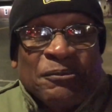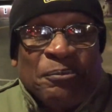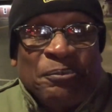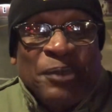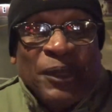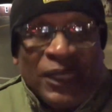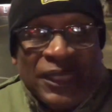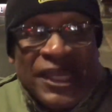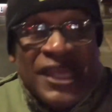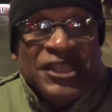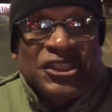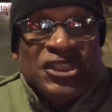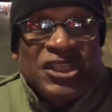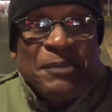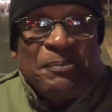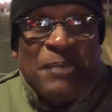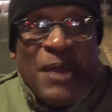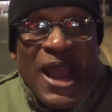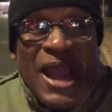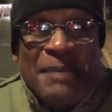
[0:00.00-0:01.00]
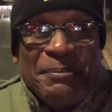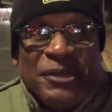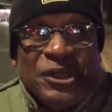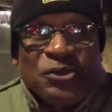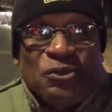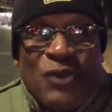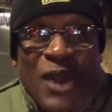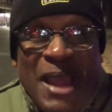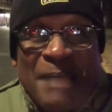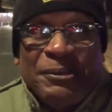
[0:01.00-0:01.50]
police department,
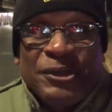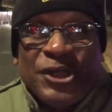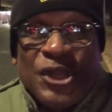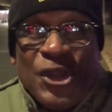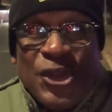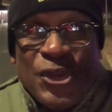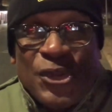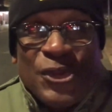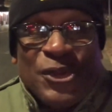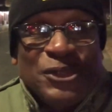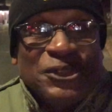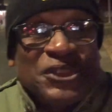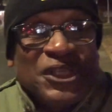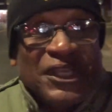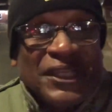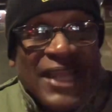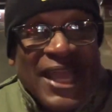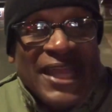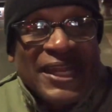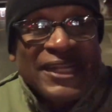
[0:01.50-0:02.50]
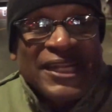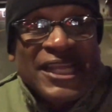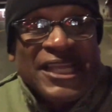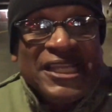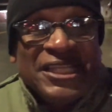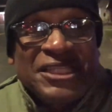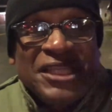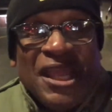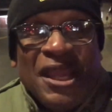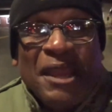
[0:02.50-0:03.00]
Robert Hearns, a lot of
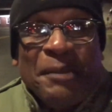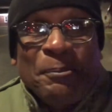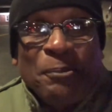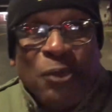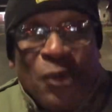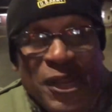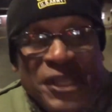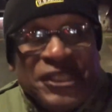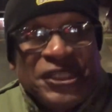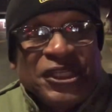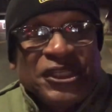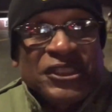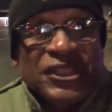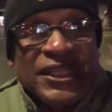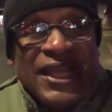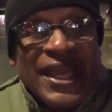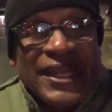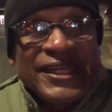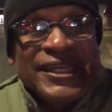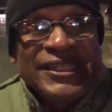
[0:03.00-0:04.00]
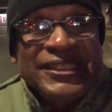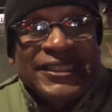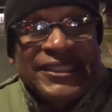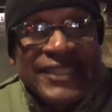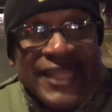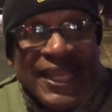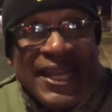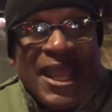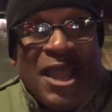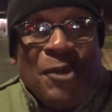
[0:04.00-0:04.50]
these preachers, a lot of these
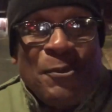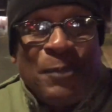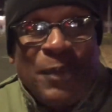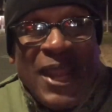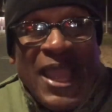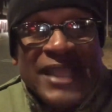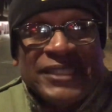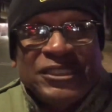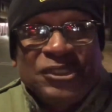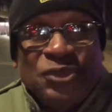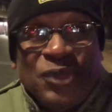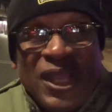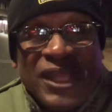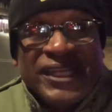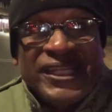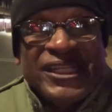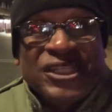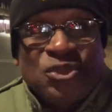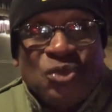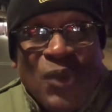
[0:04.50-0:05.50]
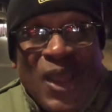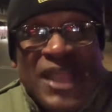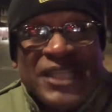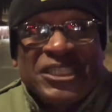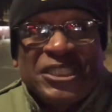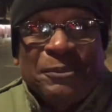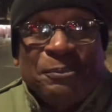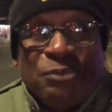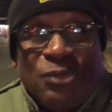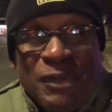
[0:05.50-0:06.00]
sellout blacks and a lot of these white
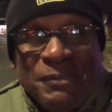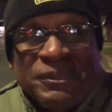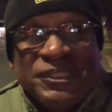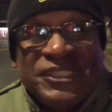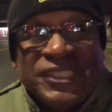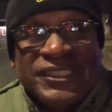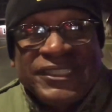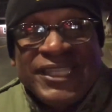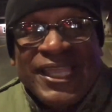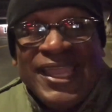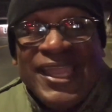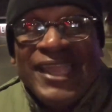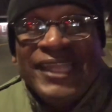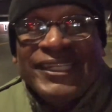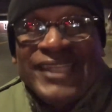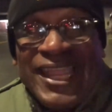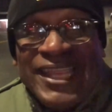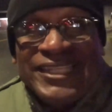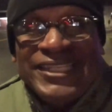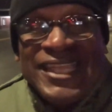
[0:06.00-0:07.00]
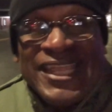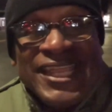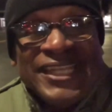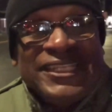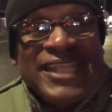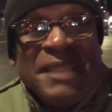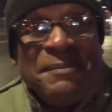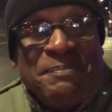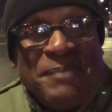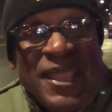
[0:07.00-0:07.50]
supremacists, they did
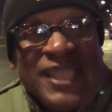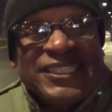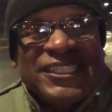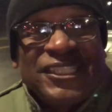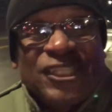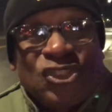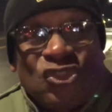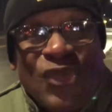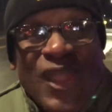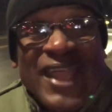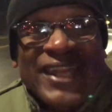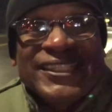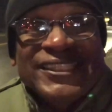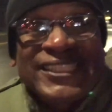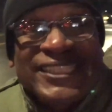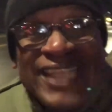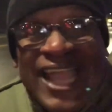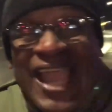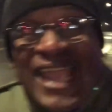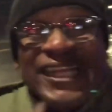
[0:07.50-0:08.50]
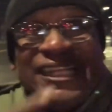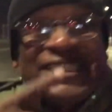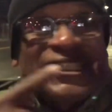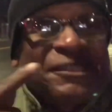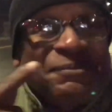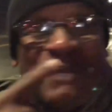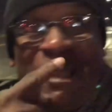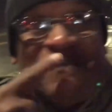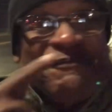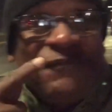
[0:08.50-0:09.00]
their best to try to silence
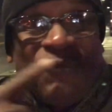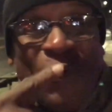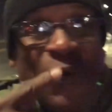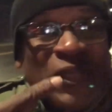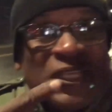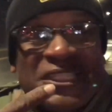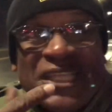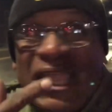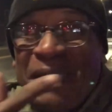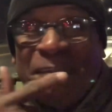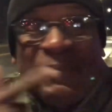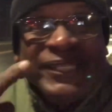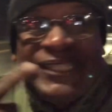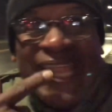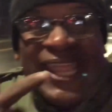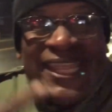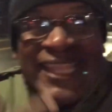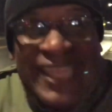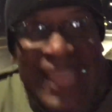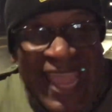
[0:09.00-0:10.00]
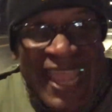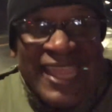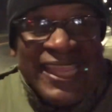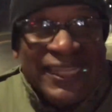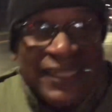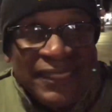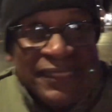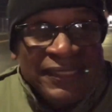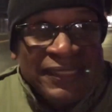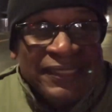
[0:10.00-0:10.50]
my voice, but they can't.
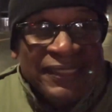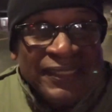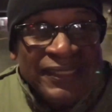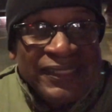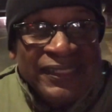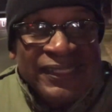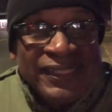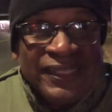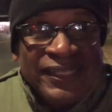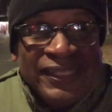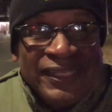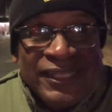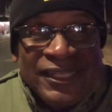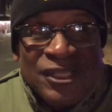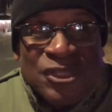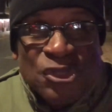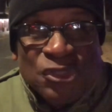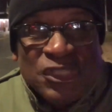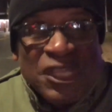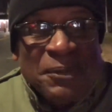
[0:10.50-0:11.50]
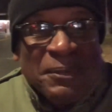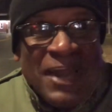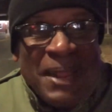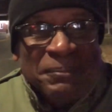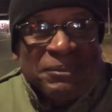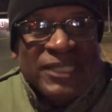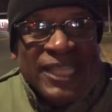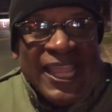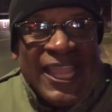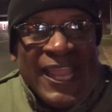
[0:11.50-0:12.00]
You see what
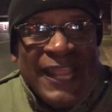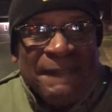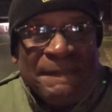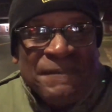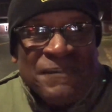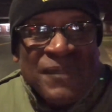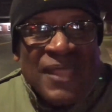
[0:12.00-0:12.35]
I'm saying?